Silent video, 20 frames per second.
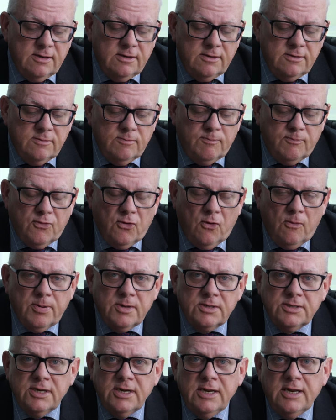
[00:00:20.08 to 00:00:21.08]
and
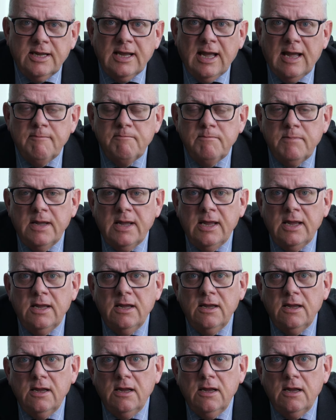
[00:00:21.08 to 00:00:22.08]
property can
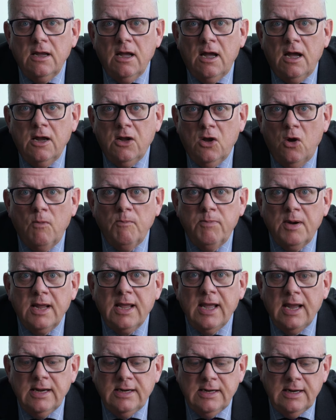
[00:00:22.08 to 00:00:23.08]
be a
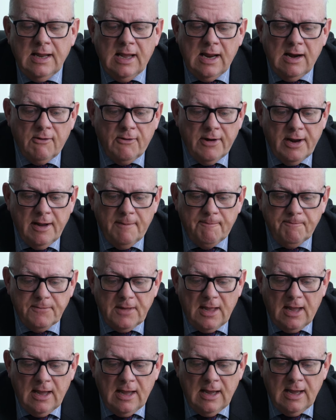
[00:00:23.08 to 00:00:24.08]
complicated area
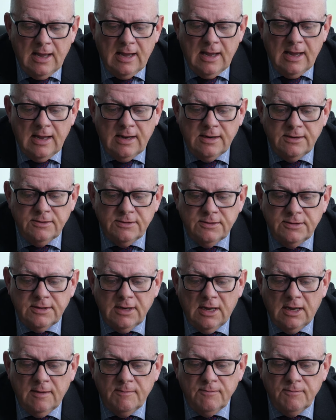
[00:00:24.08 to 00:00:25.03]
and